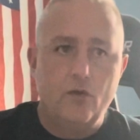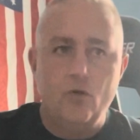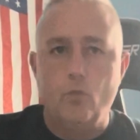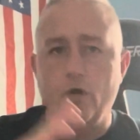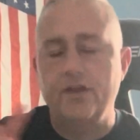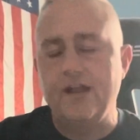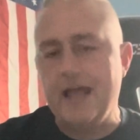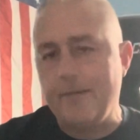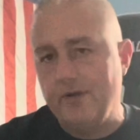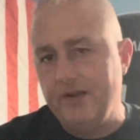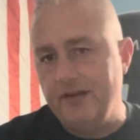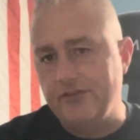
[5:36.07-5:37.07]
What can happen
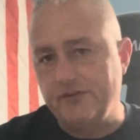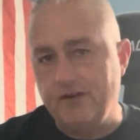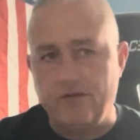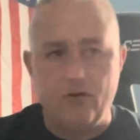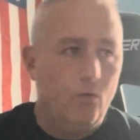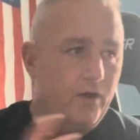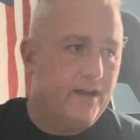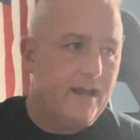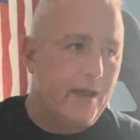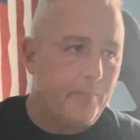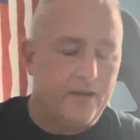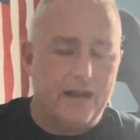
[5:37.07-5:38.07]
in this scenario? What can
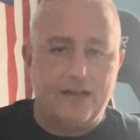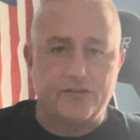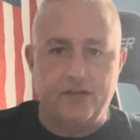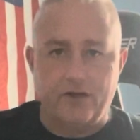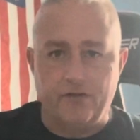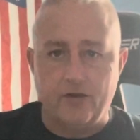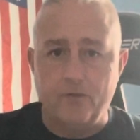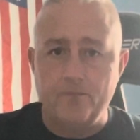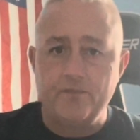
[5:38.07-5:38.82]
happen in that scenario?